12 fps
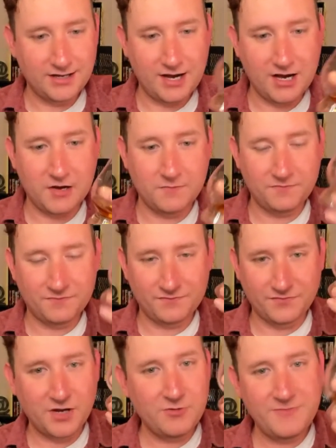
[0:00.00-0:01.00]
Going
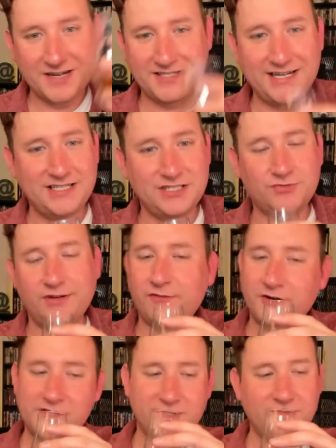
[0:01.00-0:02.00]
back to the
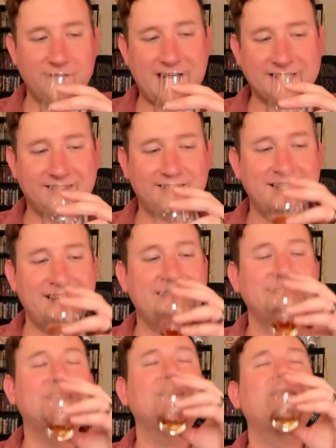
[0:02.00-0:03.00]
1924, just one last little
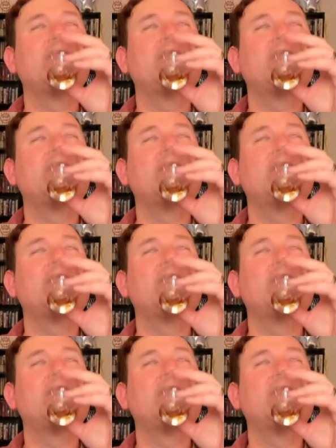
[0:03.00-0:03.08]
taste.